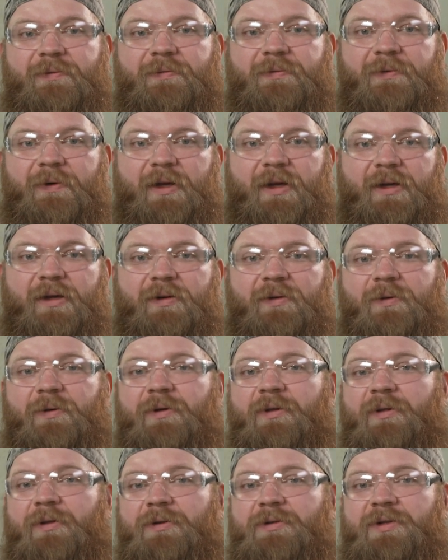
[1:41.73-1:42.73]
frayed,
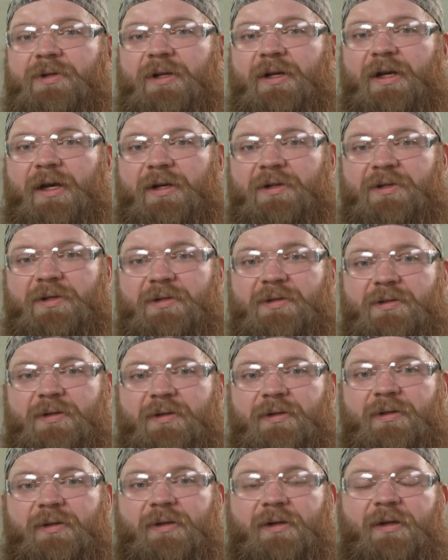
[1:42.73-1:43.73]
or loose connections.
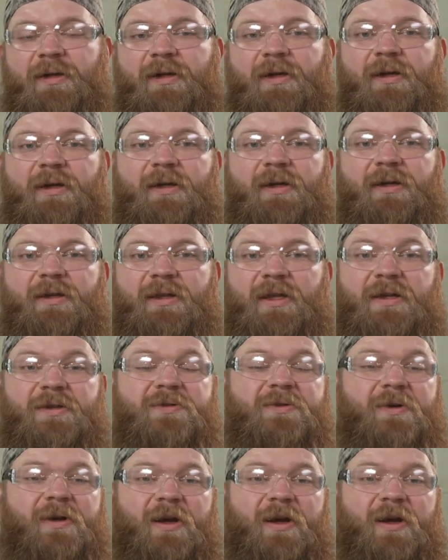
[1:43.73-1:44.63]
These